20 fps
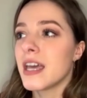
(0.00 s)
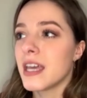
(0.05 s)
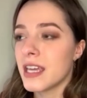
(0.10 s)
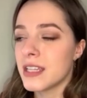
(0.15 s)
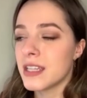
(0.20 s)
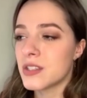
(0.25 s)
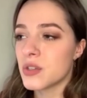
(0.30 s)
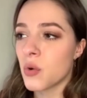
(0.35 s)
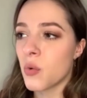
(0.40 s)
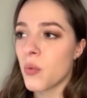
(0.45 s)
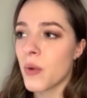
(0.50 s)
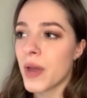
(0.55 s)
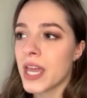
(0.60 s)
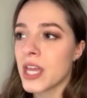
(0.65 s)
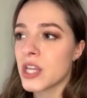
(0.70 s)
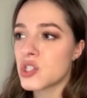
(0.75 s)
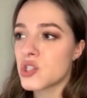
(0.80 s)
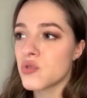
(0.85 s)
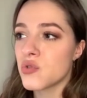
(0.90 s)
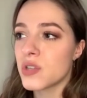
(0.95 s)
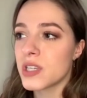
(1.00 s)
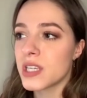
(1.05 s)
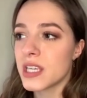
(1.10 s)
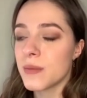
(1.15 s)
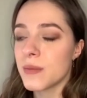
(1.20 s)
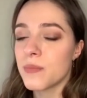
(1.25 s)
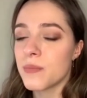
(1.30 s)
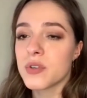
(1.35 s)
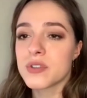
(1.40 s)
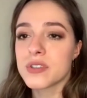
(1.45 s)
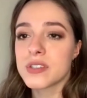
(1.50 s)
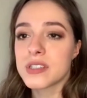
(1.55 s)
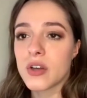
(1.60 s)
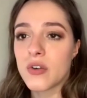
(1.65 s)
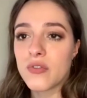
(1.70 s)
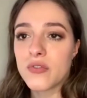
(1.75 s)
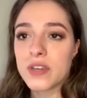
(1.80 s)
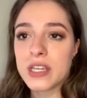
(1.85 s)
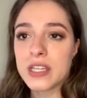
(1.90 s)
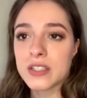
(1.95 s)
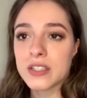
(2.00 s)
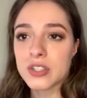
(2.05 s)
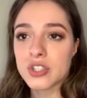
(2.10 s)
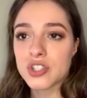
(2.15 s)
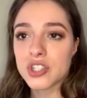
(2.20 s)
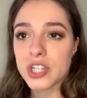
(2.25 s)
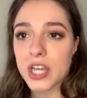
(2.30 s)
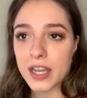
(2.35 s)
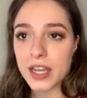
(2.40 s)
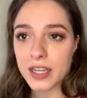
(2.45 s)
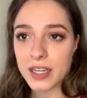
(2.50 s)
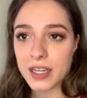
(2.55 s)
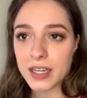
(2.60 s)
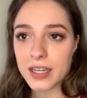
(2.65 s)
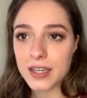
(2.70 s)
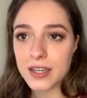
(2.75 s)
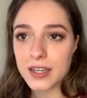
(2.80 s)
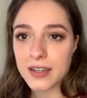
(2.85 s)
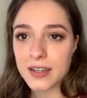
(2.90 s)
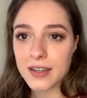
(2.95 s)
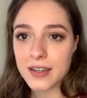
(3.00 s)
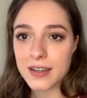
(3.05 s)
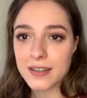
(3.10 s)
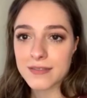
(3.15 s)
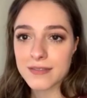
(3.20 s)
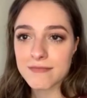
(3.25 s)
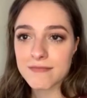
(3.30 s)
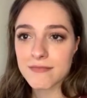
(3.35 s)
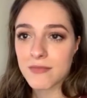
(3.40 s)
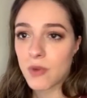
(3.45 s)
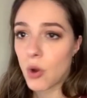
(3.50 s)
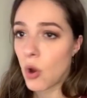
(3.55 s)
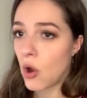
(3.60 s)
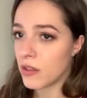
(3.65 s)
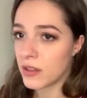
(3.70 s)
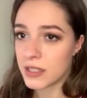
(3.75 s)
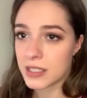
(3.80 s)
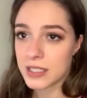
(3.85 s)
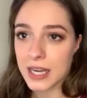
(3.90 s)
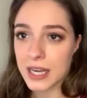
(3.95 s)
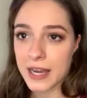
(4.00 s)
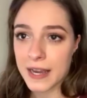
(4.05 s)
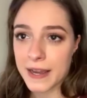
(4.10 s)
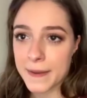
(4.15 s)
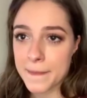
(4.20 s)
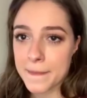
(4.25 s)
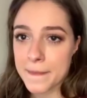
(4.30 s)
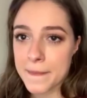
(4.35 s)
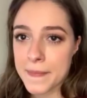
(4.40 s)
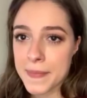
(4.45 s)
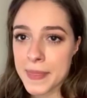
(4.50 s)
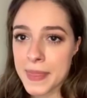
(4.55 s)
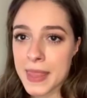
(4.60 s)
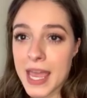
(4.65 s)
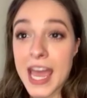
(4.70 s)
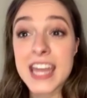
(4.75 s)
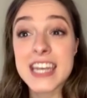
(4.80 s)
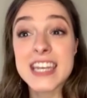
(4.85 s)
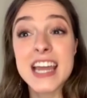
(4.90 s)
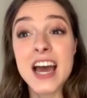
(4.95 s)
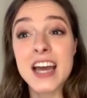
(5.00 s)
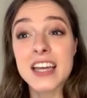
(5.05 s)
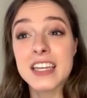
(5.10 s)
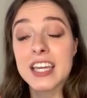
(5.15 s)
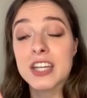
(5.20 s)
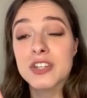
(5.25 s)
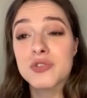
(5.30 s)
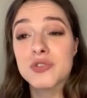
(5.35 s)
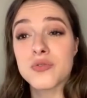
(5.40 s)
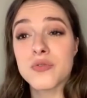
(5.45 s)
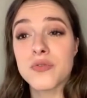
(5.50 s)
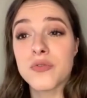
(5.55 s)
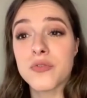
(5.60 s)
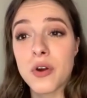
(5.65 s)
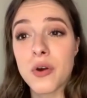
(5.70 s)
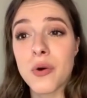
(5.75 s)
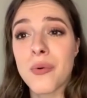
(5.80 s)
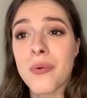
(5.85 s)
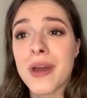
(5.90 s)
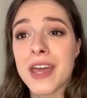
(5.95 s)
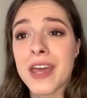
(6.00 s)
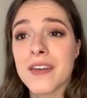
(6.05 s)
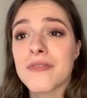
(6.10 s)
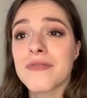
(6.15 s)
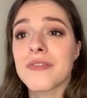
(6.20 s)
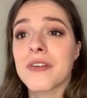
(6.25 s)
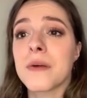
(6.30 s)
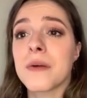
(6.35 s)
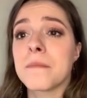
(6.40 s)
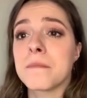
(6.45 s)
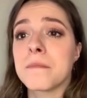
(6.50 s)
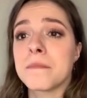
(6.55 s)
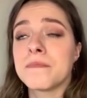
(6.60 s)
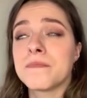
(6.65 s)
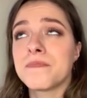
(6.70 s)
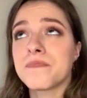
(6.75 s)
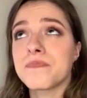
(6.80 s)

it's a way to keep yourself in check yes. all the time and not get too far away from,